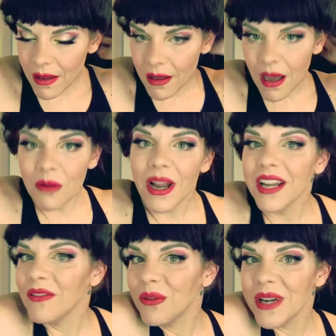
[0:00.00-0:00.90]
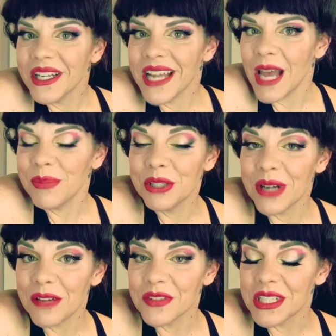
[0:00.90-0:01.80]
All right, everyone, happy
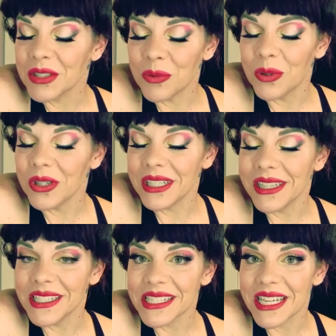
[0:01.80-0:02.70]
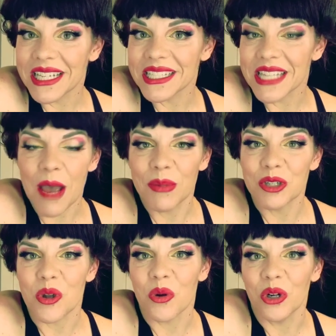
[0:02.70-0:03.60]
crafting, or in this case, happy
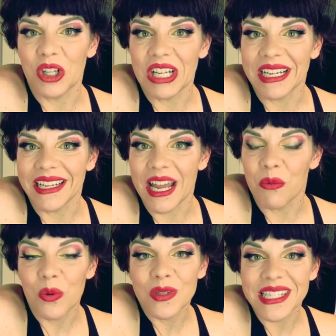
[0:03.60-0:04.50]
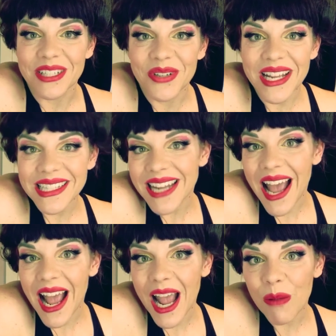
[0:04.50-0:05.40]
showgirling, and we'll see you next
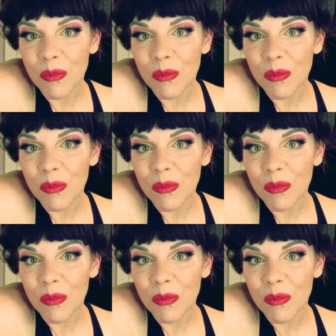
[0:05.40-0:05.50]
time.